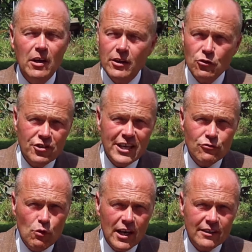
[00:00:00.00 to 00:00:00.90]
Now, she
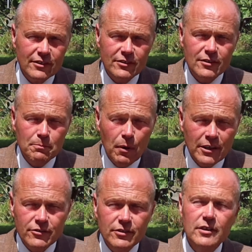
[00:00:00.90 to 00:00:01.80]
is reluctant,
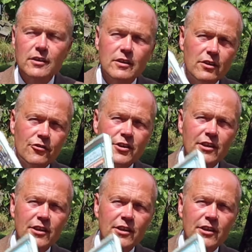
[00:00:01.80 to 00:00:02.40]
but she